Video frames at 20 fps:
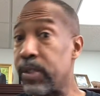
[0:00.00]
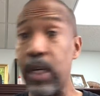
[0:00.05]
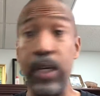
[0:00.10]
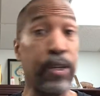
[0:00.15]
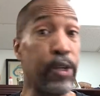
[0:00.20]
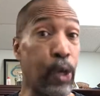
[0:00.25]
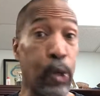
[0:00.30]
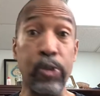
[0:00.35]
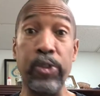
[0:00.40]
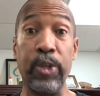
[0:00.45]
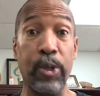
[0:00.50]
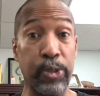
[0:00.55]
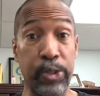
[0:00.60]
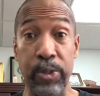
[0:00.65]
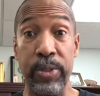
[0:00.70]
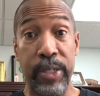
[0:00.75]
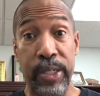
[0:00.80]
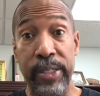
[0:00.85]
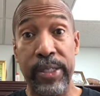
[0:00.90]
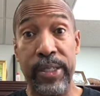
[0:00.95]
No
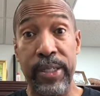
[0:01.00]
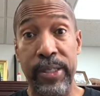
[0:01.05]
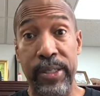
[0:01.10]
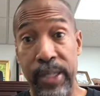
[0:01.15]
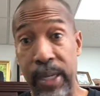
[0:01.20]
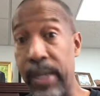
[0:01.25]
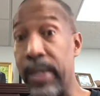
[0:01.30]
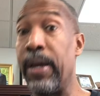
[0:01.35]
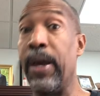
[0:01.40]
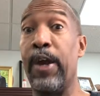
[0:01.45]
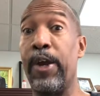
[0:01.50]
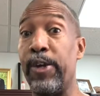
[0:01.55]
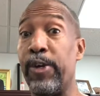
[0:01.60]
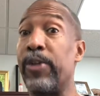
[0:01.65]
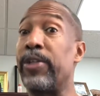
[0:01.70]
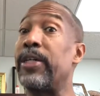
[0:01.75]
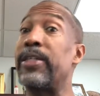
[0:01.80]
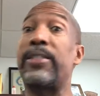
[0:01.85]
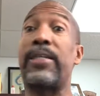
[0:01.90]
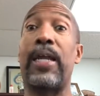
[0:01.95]
social distancing.
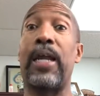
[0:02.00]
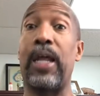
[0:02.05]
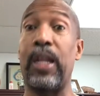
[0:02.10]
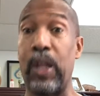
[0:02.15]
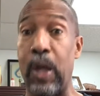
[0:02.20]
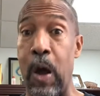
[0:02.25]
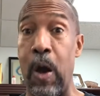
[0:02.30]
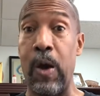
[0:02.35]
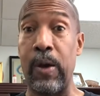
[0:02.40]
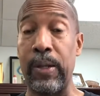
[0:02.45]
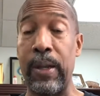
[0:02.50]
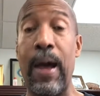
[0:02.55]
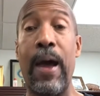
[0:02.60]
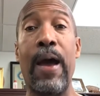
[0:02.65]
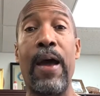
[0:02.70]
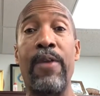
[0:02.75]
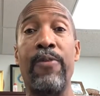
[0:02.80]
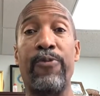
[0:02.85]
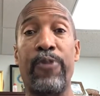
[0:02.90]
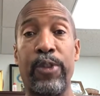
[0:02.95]
You're just in a long
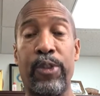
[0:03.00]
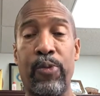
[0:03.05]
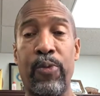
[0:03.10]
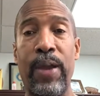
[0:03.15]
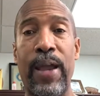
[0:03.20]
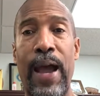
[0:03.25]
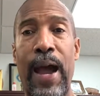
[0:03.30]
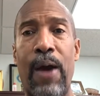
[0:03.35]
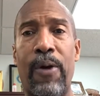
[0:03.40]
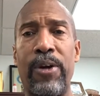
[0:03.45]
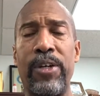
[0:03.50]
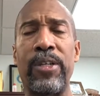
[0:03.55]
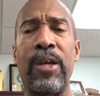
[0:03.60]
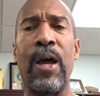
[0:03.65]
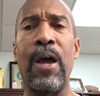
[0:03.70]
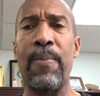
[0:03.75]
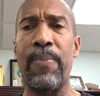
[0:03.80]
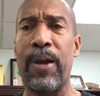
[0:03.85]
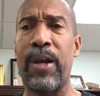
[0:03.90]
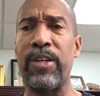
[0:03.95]
line for 3 hours
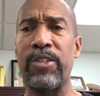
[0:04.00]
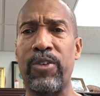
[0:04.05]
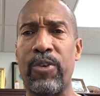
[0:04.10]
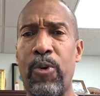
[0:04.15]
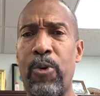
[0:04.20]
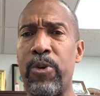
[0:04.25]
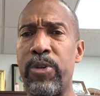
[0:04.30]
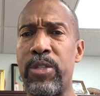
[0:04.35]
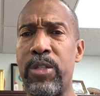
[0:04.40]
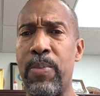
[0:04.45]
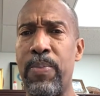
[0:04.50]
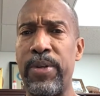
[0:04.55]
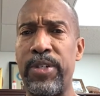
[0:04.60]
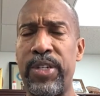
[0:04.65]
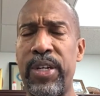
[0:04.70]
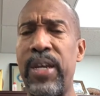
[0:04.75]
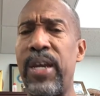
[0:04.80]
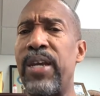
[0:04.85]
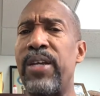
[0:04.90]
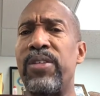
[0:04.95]
because, of course, the
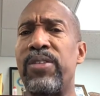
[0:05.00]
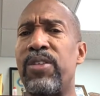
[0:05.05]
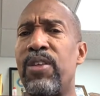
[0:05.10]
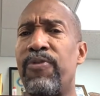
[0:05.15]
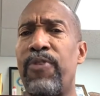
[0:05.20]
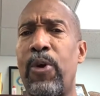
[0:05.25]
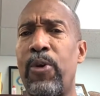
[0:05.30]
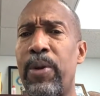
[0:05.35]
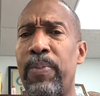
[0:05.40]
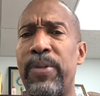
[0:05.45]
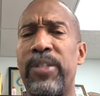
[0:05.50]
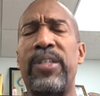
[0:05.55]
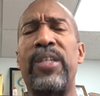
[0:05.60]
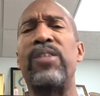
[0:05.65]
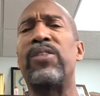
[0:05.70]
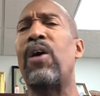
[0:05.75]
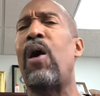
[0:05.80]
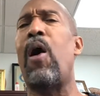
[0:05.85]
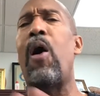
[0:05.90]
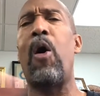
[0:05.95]
voting
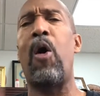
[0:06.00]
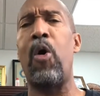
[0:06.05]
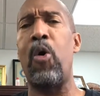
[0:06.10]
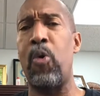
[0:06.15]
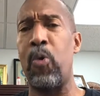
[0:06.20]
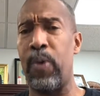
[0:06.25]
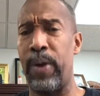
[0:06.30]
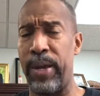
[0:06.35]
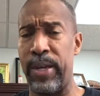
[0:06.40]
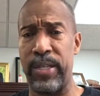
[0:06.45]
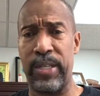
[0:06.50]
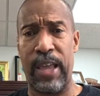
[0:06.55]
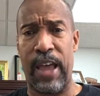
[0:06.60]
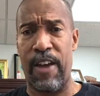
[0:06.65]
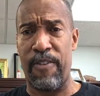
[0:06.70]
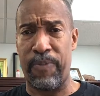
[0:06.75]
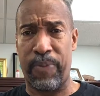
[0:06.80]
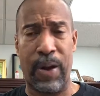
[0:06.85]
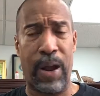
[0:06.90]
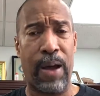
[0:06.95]
machines always
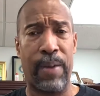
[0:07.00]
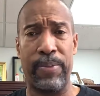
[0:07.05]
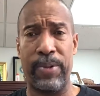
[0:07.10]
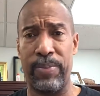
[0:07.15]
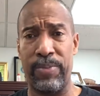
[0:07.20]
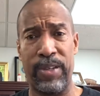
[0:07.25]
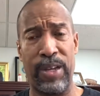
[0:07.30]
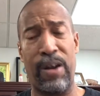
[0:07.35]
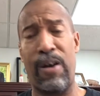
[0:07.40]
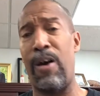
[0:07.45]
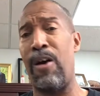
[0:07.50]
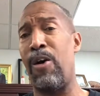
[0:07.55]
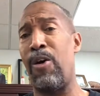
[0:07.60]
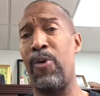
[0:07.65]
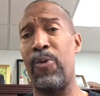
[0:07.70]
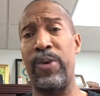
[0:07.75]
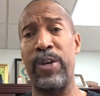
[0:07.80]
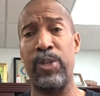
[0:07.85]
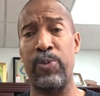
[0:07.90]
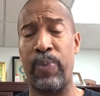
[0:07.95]
have problems and
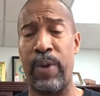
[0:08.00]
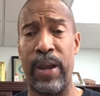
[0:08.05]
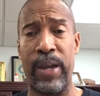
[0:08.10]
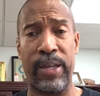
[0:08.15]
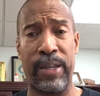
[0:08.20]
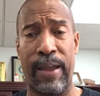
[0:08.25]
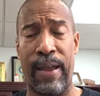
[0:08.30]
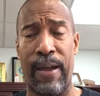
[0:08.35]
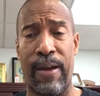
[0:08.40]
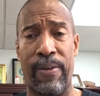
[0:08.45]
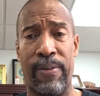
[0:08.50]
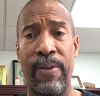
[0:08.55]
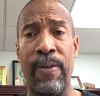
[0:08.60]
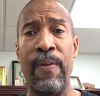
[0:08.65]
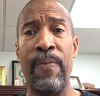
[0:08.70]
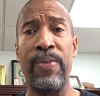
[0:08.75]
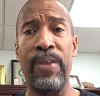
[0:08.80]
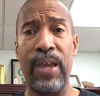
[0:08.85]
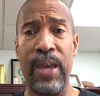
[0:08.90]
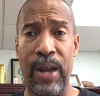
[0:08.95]
always break down
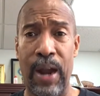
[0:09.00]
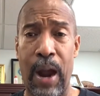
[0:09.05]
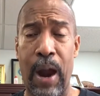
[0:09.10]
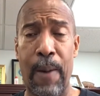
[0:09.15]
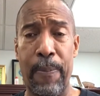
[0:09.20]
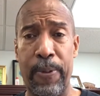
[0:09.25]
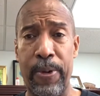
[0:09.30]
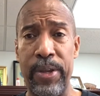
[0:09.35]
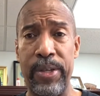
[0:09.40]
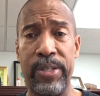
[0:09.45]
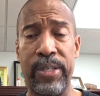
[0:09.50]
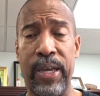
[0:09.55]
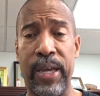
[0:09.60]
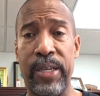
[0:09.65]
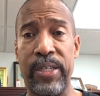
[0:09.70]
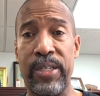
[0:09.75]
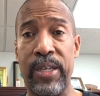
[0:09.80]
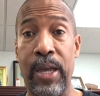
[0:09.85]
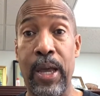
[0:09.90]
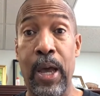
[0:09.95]
in our
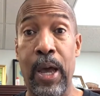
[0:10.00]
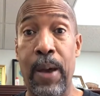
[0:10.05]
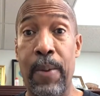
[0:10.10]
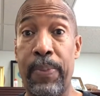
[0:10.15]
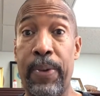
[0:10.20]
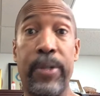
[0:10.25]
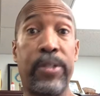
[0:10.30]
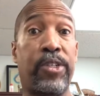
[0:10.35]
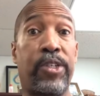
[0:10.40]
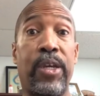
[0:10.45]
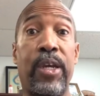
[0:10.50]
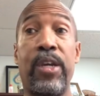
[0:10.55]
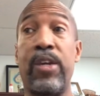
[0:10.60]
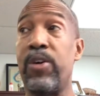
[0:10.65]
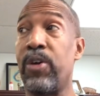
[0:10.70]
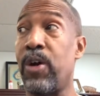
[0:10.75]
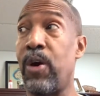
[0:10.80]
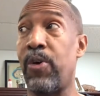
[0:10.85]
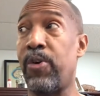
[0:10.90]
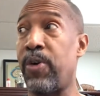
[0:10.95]
precincts. But
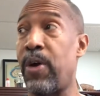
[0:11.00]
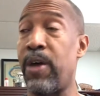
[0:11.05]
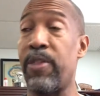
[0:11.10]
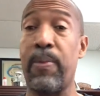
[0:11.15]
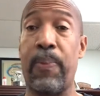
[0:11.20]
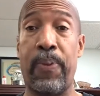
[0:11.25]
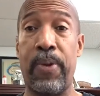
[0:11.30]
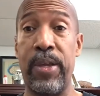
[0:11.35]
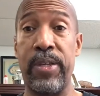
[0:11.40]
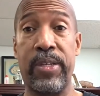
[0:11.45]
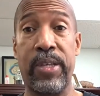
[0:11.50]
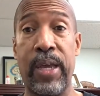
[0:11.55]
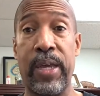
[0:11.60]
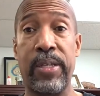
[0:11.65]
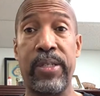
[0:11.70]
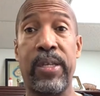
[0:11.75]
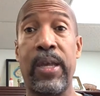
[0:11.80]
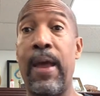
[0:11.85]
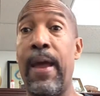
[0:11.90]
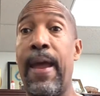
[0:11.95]
you go to other
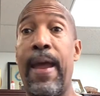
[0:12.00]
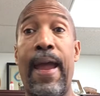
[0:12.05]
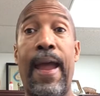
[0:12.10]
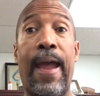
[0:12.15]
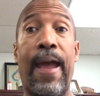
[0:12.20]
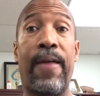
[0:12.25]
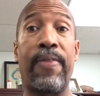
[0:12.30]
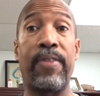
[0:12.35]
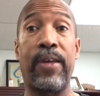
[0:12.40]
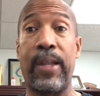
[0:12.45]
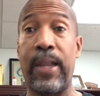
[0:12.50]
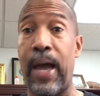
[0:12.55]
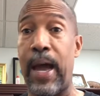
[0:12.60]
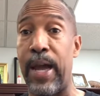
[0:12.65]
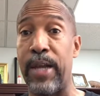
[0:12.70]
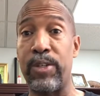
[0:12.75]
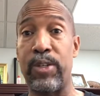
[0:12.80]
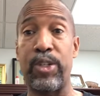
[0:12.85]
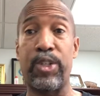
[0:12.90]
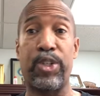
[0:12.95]
precincts and the
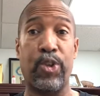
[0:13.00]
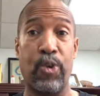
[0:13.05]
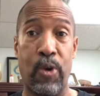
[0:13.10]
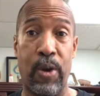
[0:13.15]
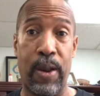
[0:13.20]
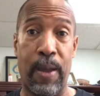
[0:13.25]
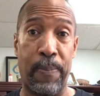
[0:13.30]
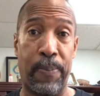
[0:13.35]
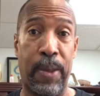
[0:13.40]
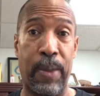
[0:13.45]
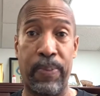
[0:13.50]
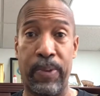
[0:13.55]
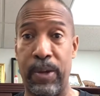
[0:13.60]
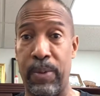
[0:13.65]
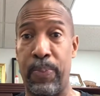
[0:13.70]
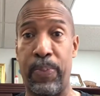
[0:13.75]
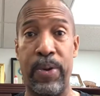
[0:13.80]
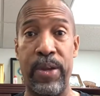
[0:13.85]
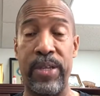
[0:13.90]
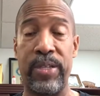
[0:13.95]
lines are short and people are
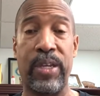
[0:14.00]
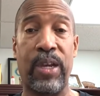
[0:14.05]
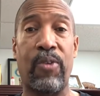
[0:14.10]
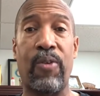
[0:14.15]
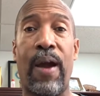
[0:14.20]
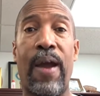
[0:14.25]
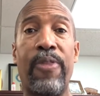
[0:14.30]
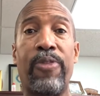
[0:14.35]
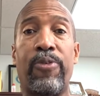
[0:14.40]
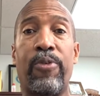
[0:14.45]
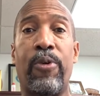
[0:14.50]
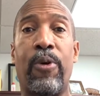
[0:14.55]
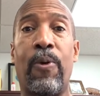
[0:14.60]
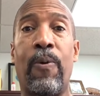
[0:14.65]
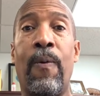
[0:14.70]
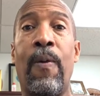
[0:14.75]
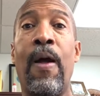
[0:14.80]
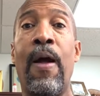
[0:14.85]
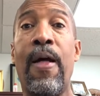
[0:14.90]
breezing right through.